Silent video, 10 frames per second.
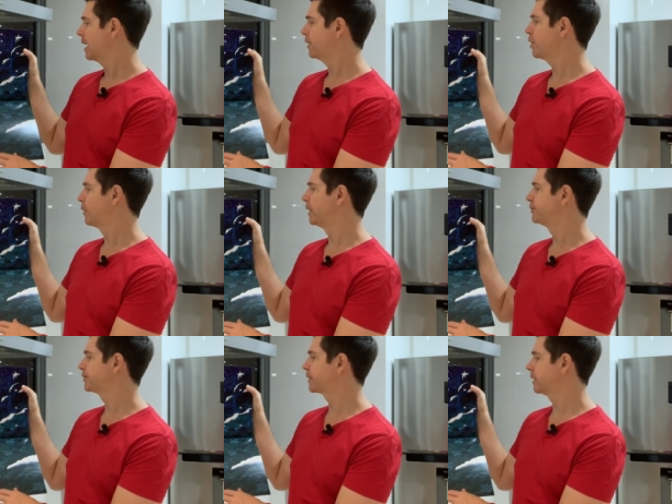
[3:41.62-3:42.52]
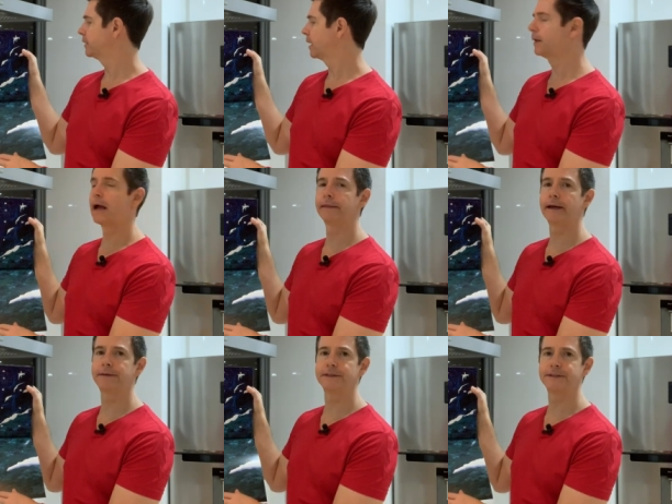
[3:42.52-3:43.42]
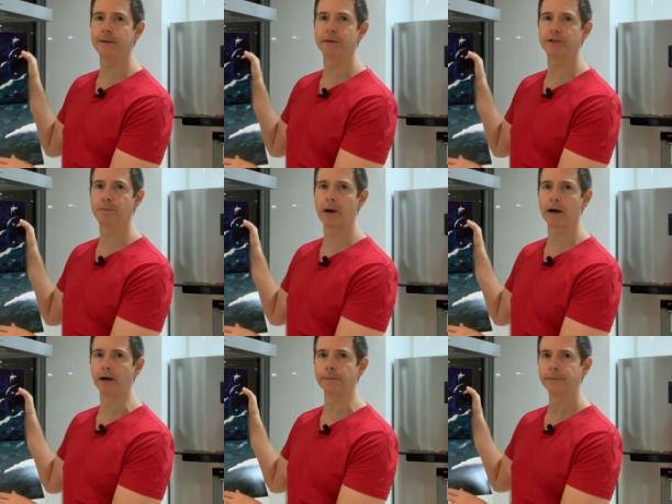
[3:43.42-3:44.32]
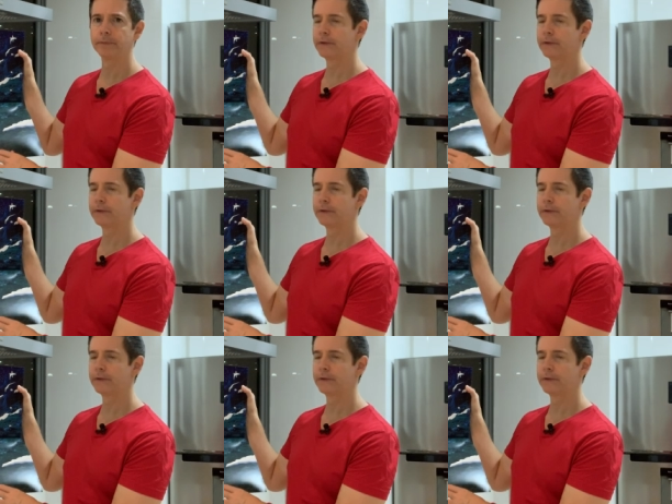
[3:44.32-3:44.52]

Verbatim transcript: I don't know. I just I, I, I like this image better.